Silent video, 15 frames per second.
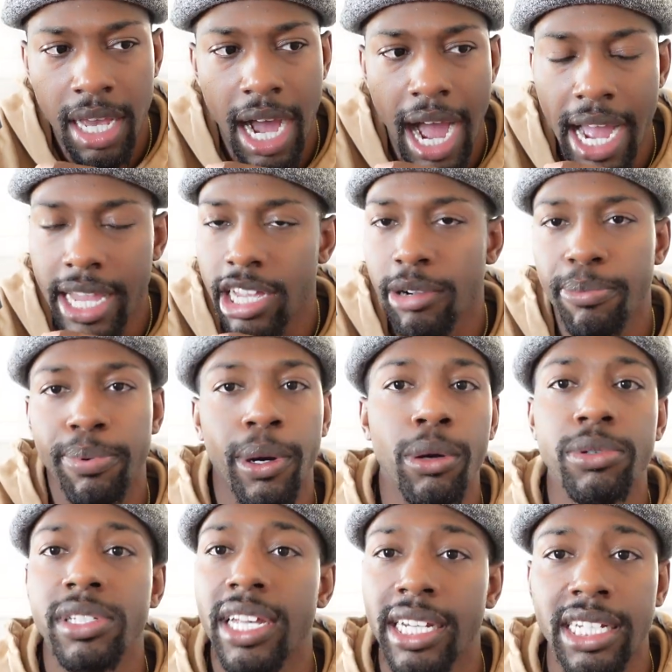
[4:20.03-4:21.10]
I am pro
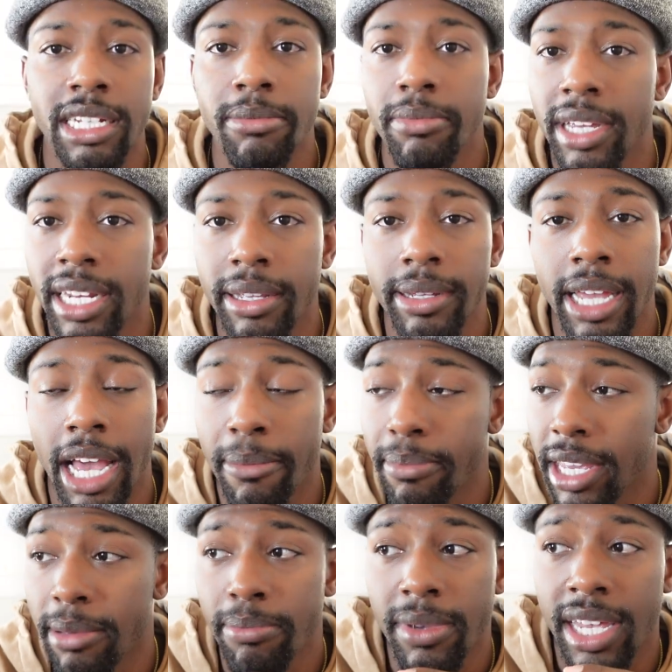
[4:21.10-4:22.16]
Second
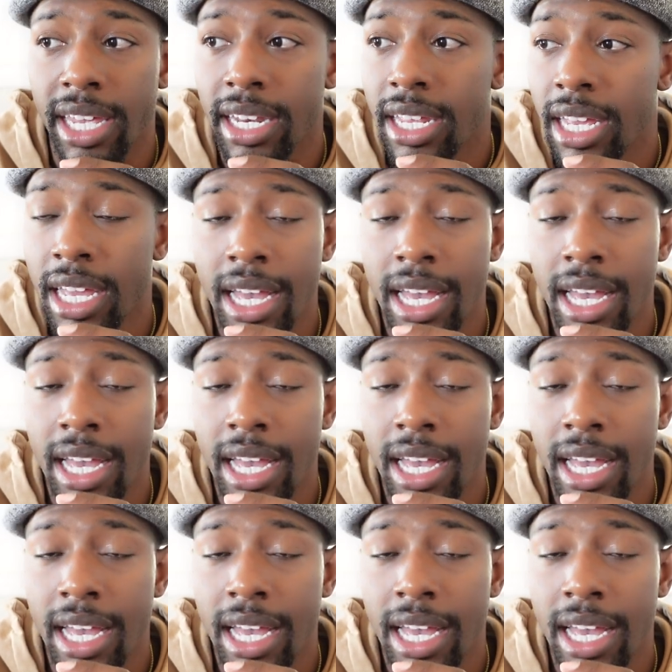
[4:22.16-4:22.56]
Amendment.